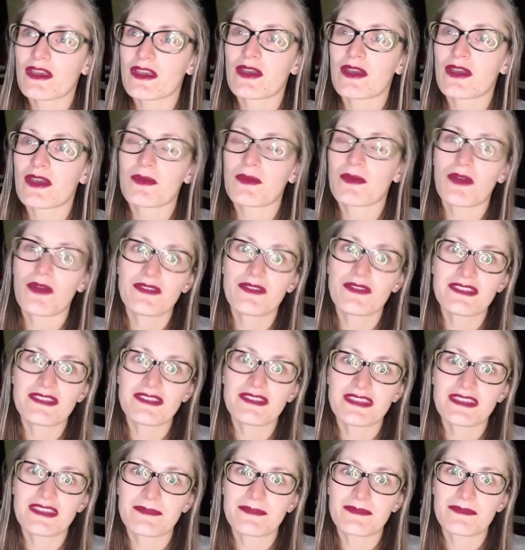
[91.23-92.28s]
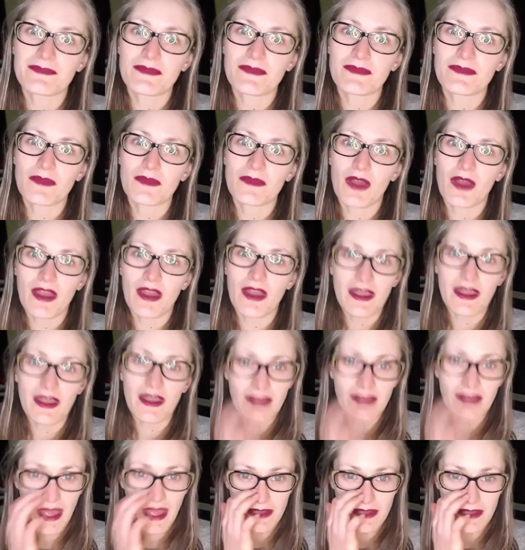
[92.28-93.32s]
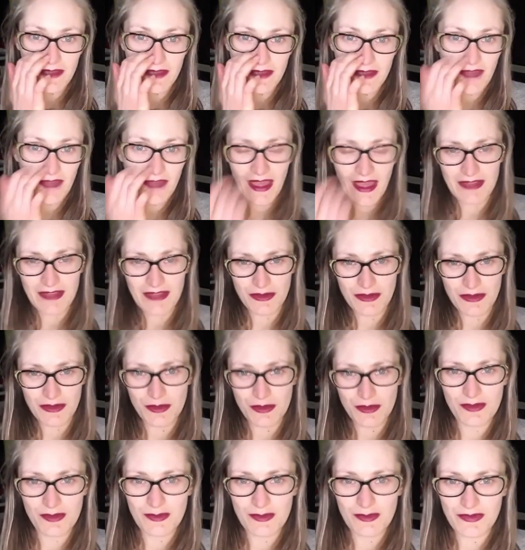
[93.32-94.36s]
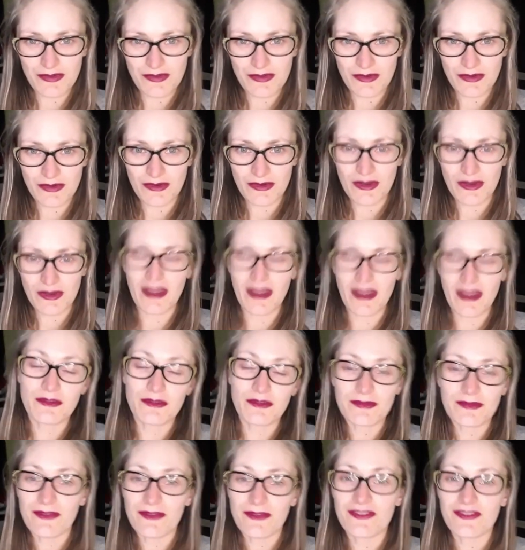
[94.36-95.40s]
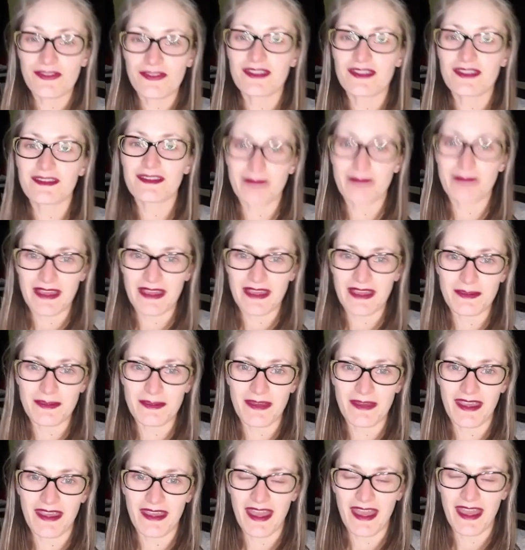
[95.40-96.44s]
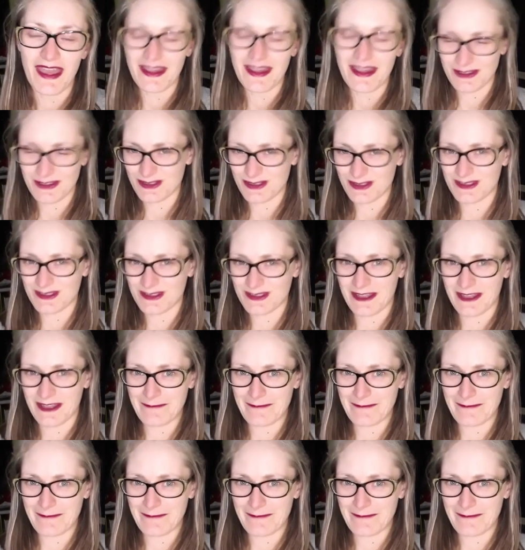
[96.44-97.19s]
obviously, I'd never had a horse before. He was my first baby, and I was just like,